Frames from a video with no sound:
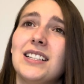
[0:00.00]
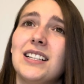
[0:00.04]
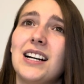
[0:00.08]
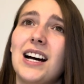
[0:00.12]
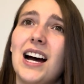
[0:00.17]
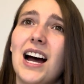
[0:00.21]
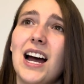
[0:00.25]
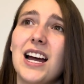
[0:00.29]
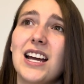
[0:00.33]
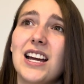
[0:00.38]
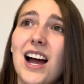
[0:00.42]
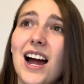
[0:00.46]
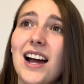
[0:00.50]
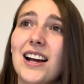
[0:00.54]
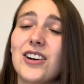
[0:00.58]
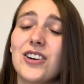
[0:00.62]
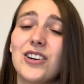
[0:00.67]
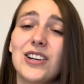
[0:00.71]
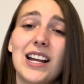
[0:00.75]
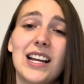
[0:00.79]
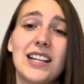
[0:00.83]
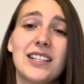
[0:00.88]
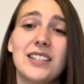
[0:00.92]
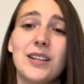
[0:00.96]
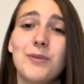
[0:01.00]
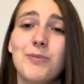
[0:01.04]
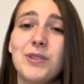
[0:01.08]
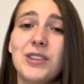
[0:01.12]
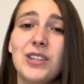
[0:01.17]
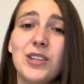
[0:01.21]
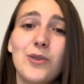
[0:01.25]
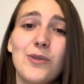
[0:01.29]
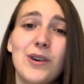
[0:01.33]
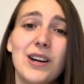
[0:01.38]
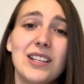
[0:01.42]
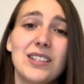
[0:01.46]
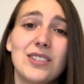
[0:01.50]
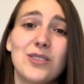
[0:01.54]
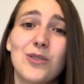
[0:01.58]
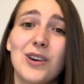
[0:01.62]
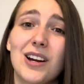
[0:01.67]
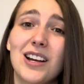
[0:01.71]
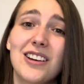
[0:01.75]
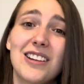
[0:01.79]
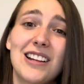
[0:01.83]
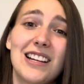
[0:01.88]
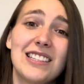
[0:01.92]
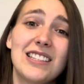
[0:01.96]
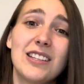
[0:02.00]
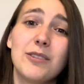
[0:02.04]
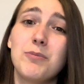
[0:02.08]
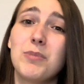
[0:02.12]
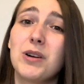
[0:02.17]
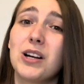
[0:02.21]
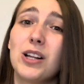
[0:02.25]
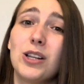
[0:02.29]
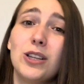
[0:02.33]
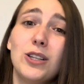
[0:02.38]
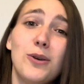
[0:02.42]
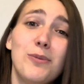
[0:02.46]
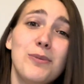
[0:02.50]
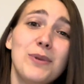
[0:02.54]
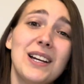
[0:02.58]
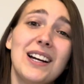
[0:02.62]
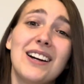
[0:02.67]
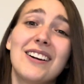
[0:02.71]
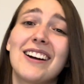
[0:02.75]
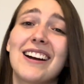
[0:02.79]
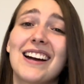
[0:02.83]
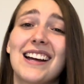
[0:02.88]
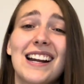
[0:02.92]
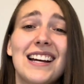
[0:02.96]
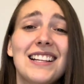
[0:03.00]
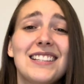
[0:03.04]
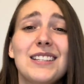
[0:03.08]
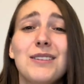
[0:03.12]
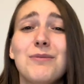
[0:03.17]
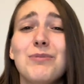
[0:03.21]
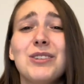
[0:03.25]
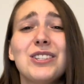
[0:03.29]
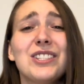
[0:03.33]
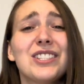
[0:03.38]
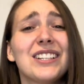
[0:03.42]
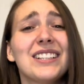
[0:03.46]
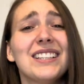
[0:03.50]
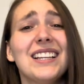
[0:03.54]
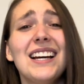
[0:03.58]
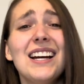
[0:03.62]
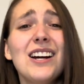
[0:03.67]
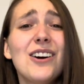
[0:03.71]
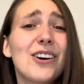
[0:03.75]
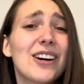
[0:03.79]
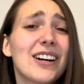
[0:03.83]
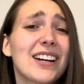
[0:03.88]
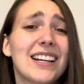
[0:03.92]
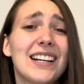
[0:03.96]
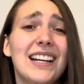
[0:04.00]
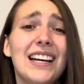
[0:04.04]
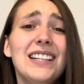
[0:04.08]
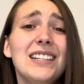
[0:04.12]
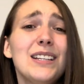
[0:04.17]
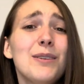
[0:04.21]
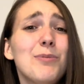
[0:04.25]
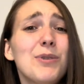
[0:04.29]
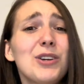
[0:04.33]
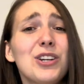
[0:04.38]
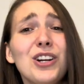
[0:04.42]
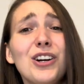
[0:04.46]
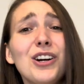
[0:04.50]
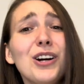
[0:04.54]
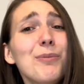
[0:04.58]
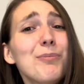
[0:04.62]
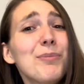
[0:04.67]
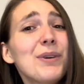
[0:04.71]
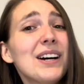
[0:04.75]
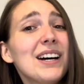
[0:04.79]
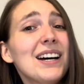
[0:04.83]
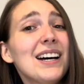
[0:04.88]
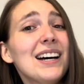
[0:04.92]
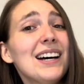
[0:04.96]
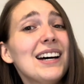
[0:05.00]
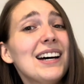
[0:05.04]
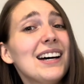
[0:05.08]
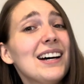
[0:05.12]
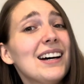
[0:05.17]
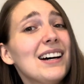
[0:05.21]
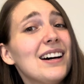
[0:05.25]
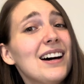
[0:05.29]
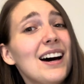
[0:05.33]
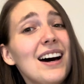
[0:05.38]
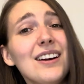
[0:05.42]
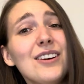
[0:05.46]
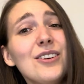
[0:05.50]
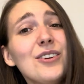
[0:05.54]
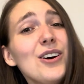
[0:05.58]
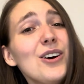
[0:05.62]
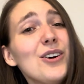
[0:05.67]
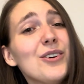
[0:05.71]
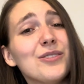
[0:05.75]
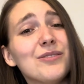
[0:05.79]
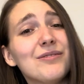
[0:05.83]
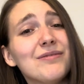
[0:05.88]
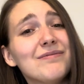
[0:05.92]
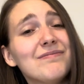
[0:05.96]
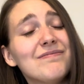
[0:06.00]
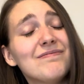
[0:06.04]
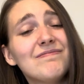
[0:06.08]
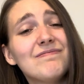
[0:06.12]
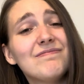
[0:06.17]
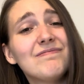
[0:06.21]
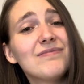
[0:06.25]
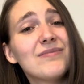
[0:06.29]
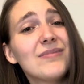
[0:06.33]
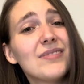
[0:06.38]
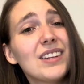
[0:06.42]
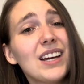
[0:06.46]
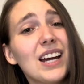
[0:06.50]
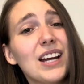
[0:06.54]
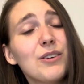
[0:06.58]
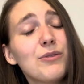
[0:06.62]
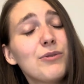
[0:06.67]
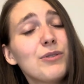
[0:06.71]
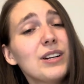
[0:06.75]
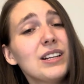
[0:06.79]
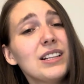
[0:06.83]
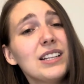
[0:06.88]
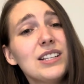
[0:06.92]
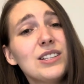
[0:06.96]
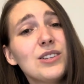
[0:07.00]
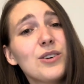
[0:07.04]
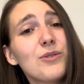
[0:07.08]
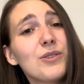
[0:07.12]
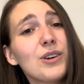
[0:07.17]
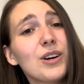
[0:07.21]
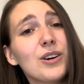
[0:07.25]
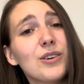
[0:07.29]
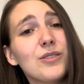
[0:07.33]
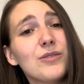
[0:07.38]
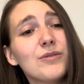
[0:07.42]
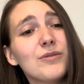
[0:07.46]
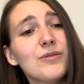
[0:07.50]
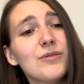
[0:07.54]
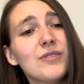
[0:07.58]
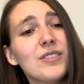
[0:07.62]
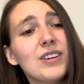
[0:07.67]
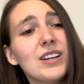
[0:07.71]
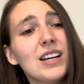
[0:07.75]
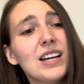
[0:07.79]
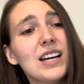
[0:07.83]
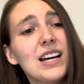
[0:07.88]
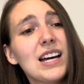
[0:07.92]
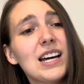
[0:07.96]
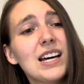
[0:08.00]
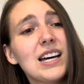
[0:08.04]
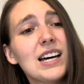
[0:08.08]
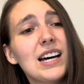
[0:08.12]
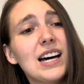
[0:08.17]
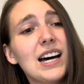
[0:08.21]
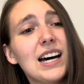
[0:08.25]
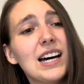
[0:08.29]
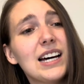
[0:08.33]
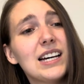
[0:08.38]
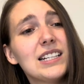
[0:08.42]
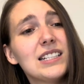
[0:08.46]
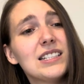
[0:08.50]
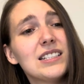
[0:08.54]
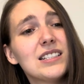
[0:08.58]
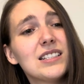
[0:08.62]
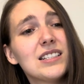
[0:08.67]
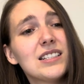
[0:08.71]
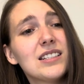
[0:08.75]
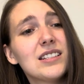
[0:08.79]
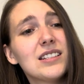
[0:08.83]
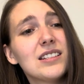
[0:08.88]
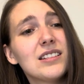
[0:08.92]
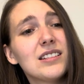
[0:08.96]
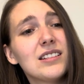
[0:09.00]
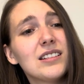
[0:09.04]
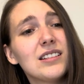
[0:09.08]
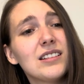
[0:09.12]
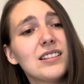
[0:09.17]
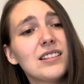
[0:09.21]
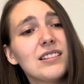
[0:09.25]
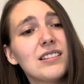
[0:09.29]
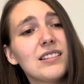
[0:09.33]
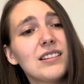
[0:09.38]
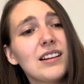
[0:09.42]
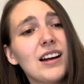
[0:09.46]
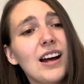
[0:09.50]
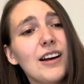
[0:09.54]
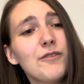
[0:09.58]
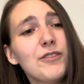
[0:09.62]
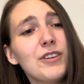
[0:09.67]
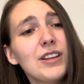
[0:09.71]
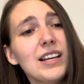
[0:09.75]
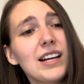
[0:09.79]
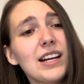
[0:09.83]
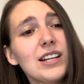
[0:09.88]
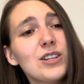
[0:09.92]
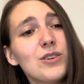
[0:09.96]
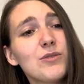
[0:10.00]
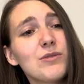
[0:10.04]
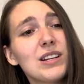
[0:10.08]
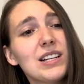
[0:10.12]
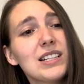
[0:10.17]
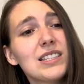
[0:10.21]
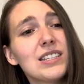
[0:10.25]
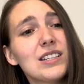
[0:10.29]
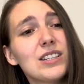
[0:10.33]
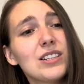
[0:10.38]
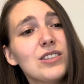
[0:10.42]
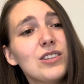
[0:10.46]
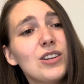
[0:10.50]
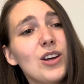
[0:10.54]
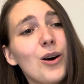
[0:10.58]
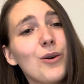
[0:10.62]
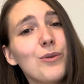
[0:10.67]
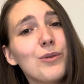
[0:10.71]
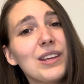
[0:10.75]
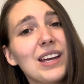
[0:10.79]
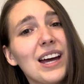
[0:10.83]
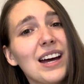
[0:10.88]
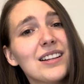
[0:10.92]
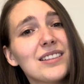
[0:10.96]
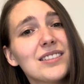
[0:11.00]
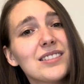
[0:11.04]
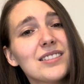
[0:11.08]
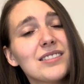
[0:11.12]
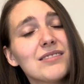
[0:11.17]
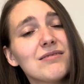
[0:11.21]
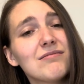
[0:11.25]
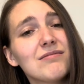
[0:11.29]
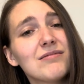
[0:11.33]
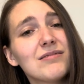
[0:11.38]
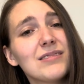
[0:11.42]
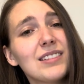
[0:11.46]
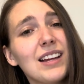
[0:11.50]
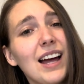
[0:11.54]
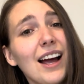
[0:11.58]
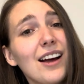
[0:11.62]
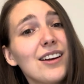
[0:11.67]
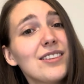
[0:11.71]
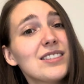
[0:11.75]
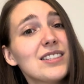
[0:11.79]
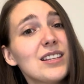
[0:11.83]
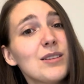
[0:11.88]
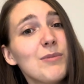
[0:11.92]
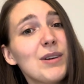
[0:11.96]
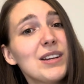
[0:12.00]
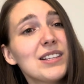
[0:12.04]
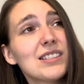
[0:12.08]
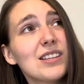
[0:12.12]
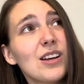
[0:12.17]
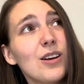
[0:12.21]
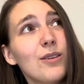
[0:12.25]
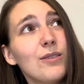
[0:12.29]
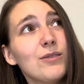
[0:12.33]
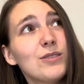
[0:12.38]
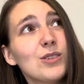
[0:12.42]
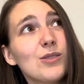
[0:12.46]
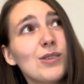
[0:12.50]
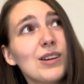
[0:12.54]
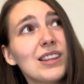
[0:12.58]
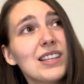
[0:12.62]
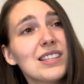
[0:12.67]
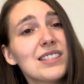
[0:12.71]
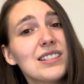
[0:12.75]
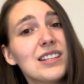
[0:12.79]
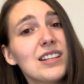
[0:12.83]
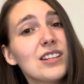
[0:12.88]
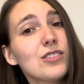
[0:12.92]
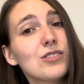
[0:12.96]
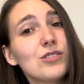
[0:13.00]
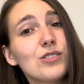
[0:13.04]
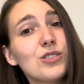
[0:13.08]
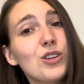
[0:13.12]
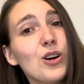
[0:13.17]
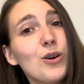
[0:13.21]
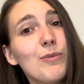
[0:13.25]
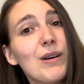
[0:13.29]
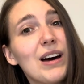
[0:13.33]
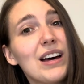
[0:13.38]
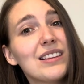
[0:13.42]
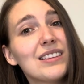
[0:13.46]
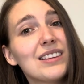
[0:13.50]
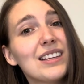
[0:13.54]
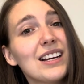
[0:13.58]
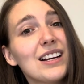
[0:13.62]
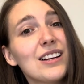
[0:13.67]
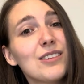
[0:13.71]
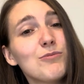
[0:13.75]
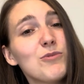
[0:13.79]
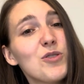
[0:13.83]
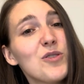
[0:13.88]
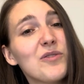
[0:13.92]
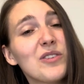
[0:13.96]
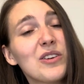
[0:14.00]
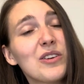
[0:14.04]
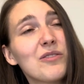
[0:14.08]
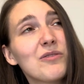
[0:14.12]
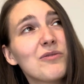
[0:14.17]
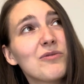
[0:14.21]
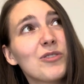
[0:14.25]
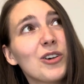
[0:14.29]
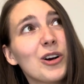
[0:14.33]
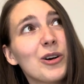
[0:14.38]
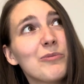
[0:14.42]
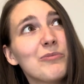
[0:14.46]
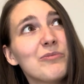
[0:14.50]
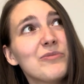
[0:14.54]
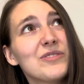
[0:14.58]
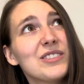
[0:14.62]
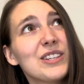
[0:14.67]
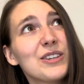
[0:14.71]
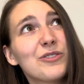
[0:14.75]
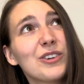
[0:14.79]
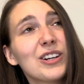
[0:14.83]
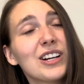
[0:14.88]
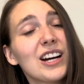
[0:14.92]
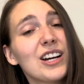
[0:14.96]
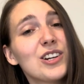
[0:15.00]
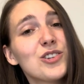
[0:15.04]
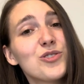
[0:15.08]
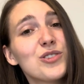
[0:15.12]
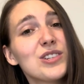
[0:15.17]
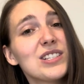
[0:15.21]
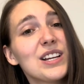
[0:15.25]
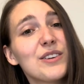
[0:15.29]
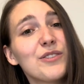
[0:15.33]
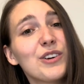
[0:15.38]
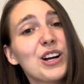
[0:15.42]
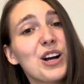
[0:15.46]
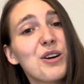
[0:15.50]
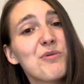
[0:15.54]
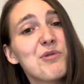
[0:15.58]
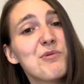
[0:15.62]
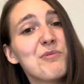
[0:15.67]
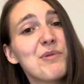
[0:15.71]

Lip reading: I could end up in the US, or I could end up in Colombia, or I could end up in Chile, or I could end up in Europe. I don't know. I really don't know. And I feel like I don't need to know yet. I could see myself doing this digital nomad thing, moving from different countries every couple of